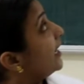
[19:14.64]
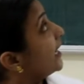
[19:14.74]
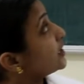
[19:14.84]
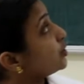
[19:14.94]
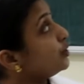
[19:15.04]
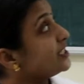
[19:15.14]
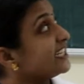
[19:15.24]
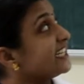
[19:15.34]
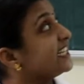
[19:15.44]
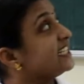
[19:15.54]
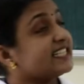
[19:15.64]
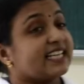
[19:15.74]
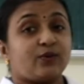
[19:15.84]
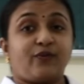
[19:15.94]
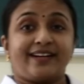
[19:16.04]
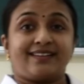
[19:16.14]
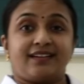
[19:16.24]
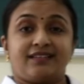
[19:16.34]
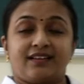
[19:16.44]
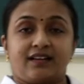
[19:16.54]
exogenous
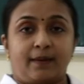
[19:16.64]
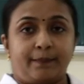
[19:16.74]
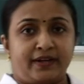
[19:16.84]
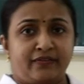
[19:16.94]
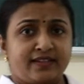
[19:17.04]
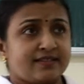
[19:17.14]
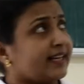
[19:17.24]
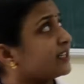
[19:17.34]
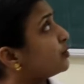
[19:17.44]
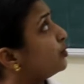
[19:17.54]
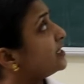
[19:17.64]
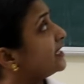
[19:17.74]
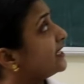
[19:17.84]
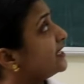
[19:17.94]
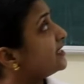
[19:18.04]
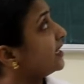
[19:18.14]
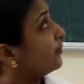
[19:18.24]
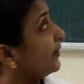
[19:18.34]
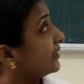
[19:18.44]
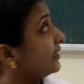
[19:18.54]
surfactant therapy. What is the exogenous
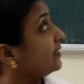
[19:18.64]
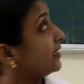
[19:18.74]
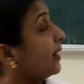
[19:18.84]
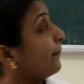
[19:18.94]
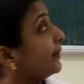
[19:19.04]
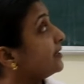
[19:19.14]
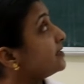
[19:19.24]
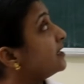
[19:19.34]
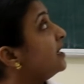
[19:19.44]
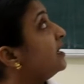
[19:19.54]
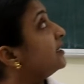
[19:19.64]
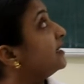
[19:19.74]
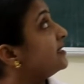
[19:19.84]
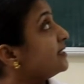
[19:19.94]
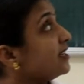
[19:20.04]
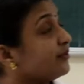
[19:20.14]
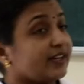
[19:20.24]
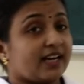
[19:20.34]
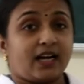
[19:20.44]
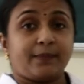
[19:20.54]
surfactant therapies? That is
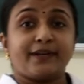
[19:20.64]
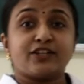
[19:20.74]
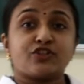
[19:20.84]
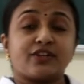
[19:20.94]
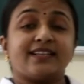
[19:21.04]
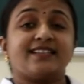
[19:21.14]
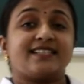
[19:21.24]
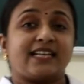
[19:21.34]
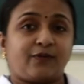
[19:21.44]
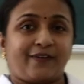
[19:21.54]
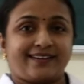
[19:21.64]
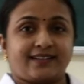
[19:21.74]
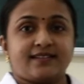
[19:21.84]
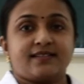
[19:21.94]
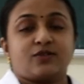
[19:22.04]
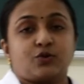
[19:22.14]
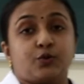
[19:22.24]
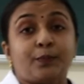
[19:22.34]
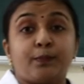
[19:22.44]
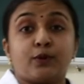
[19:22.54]
we are administering the surfactants to
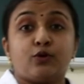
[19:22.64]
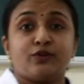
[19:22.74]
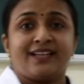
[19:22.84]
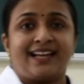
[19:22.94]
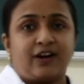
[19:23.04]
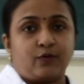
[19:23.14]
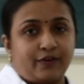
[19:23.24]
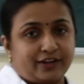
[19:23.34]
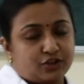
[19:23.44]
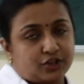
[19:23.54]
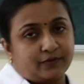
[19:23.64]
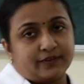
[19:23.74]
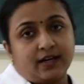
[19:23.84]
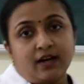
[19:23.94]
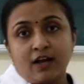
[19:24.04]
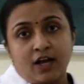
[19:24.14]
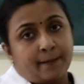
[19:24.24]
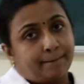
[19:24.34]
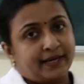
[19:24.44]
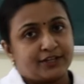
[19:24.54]
improve the lung function of the
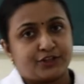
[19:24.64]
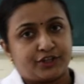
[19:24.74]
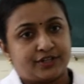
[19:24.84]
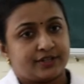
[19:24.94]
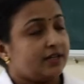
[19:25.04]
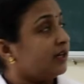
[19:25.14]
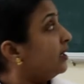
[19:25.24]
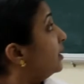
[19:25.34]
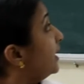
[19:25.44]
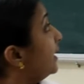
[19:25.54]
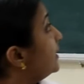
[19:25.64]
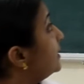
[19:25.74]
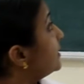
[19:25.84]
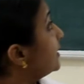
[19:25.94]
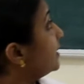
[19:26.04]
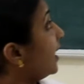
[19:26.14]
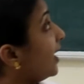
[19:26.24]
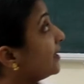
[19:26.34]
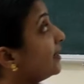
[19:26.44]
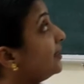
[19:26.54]
patient. That is, in the
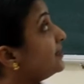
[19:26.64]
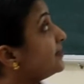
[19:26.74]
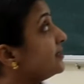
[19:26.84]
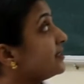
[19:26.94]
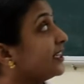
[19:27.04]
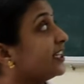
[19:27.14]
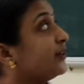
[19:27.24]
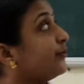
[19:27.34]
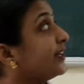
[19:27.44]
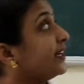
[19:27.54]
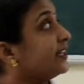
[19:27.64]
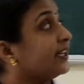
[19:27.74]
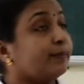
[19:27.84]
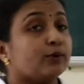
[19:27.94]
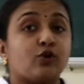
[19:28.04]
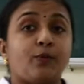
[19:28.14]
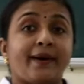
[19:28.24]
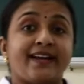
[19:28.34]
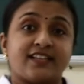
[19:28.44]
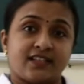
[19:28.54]
adults, significant
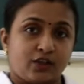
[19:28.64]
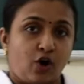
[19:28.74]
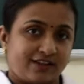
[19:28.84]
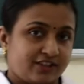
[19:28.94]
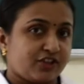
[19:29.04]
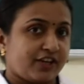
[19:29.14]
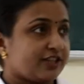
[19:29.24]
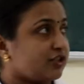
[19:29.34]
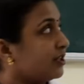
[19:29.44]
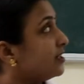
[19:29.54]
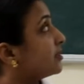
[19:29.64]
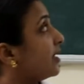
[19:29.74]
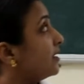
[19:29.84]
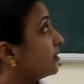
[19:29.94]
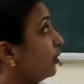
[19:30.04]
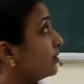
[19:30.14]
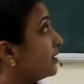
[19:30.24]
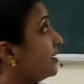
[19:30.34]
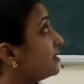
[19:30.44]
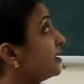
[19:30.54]
improvement in the oxygenation it can cause
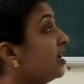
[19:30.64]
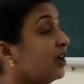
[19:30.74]
us